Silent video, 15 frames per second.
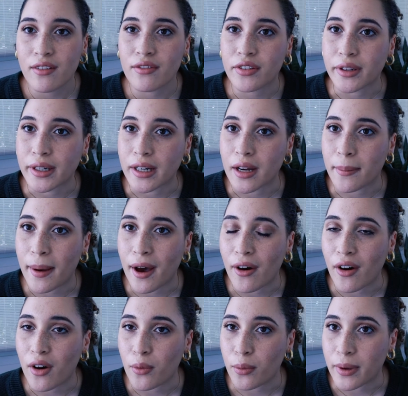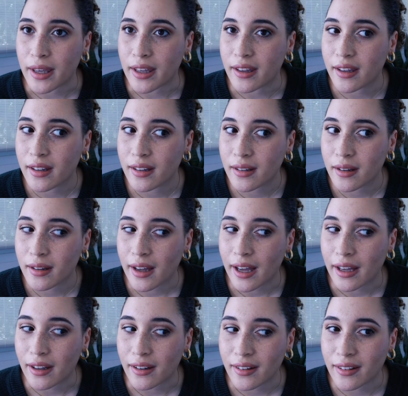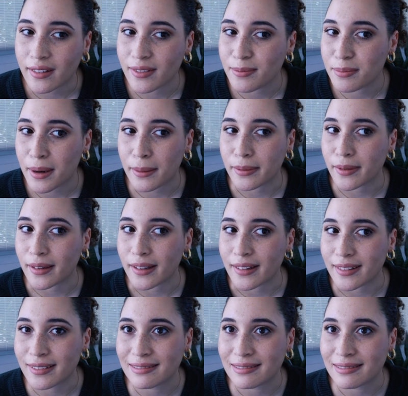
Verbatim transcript: for about a week, uh, probably like